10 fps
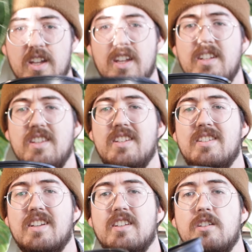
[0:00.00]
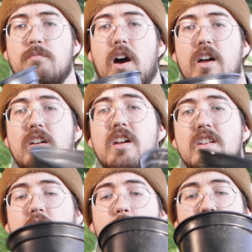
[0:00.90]
into this 6-inch pot.
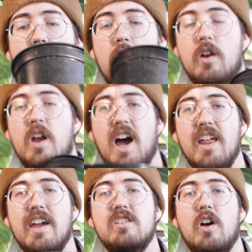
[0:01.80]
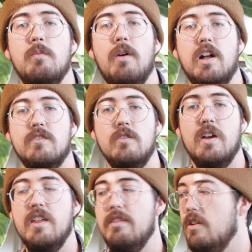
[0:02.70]
It's a little bit taller. I like taller pots for
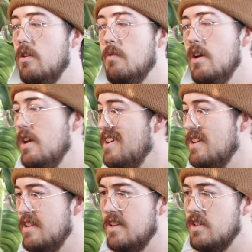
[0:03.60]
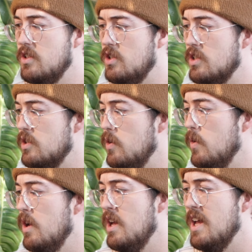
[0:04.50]
my Anthurium, just
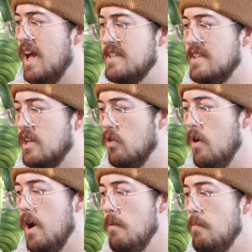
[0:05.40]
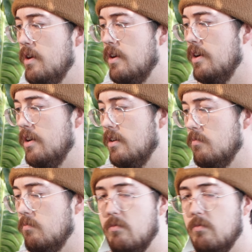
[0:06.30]
so as they grow up, I